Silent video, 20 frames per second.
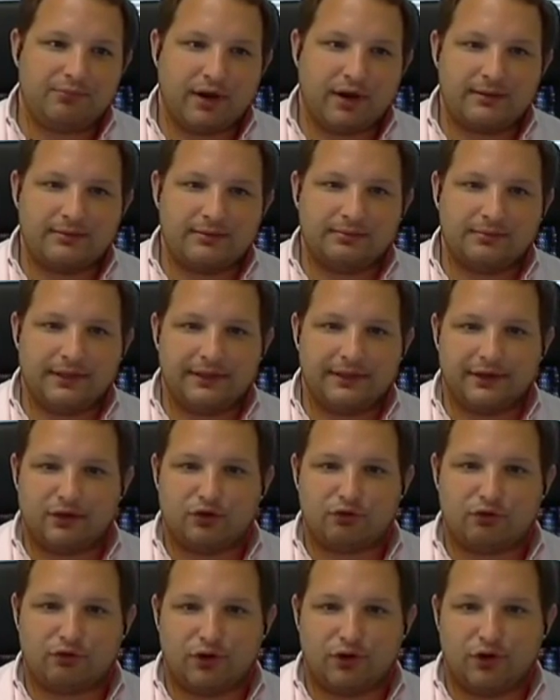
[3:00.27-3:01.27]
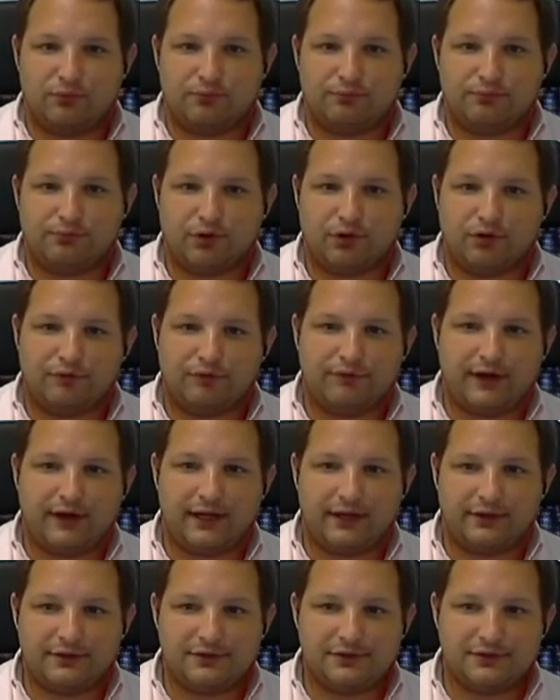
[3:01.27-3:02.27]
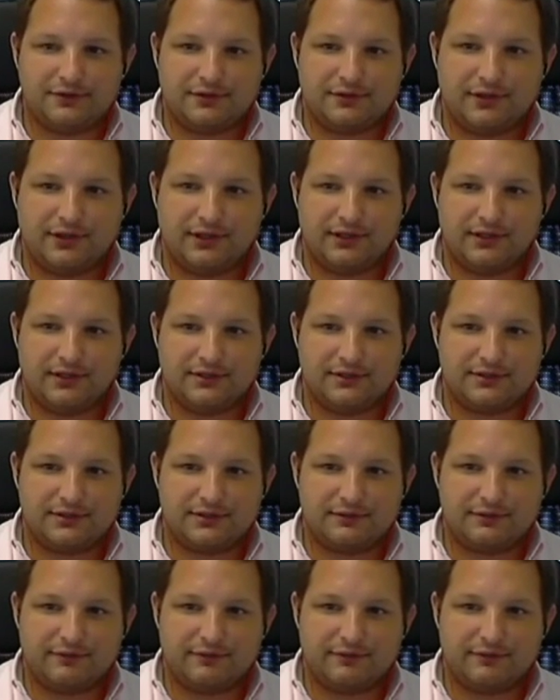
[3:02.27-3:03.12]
probably the Chrome profiles is,